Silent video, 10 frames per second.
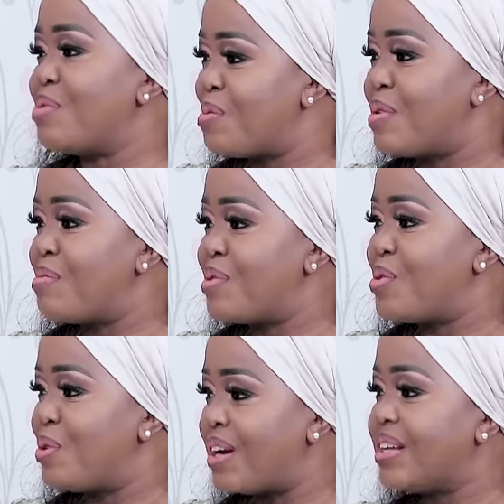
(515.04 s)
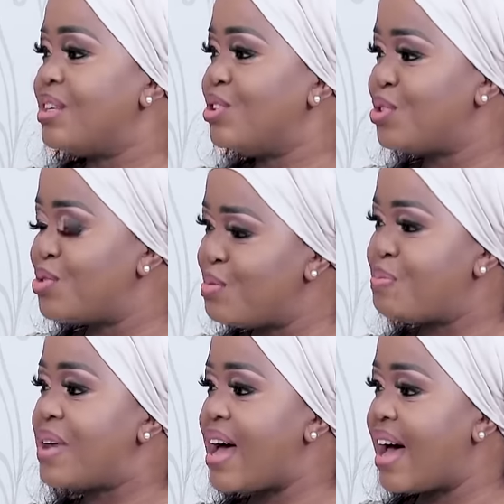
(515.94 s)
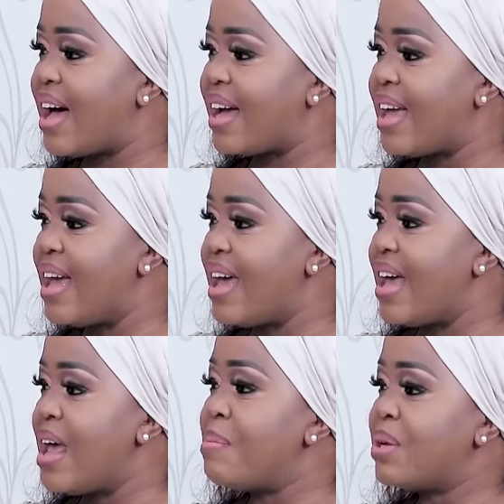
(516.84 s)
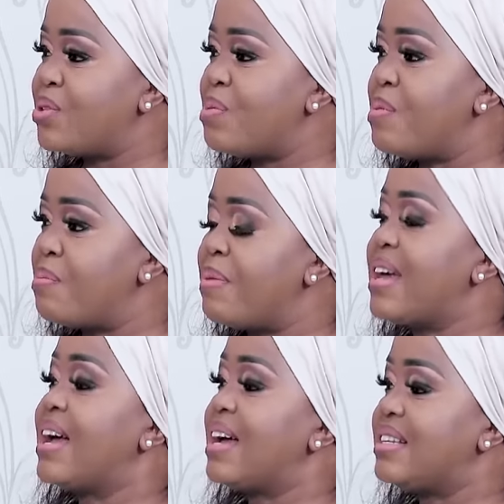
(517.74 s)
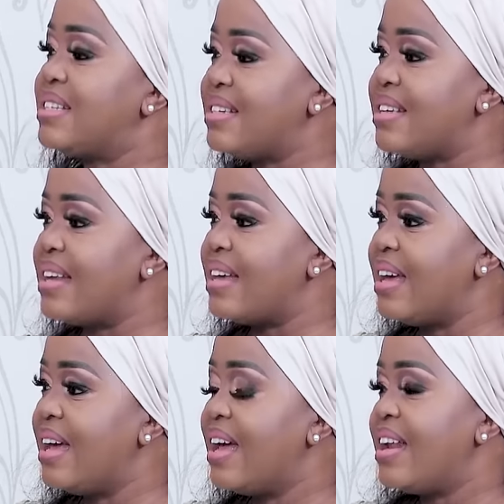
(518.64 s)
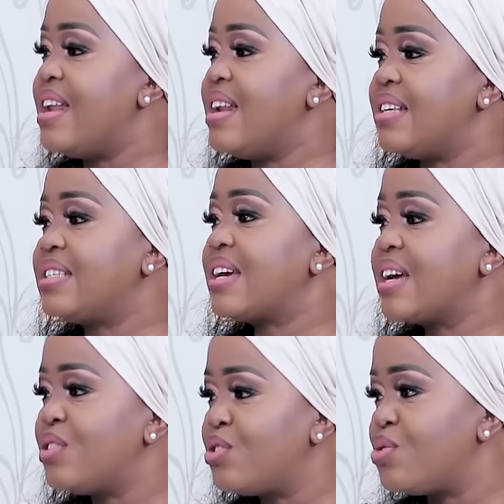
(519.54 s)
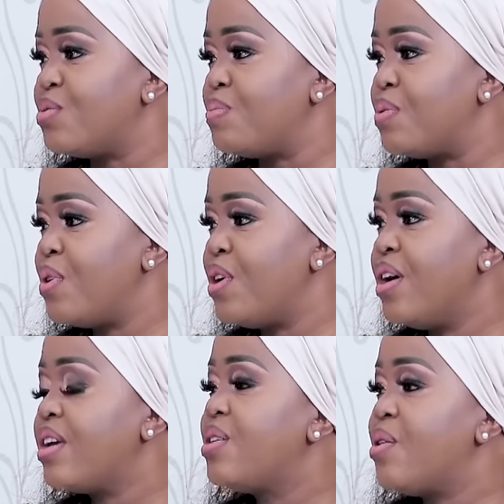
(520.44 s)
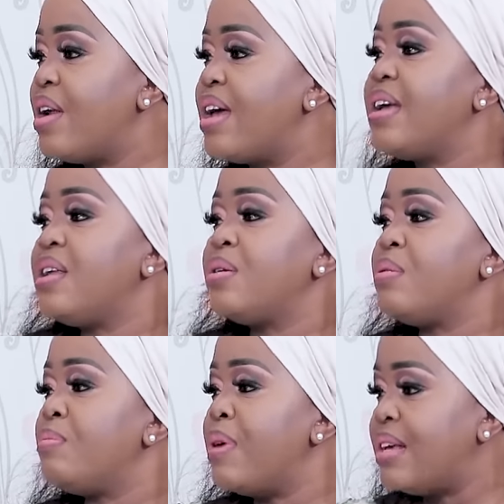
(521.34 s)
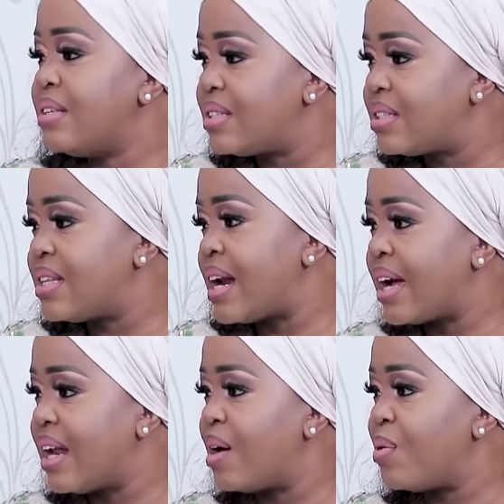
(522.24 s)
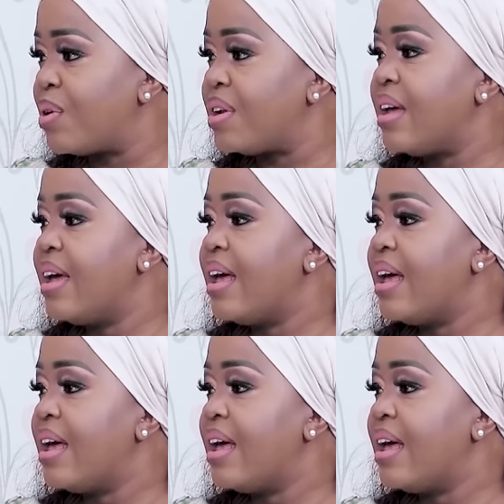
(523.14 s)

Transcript: problem gore chup ya gagwe ya mathomo ba ikhatile. Then the second chup ke yona be struggle gore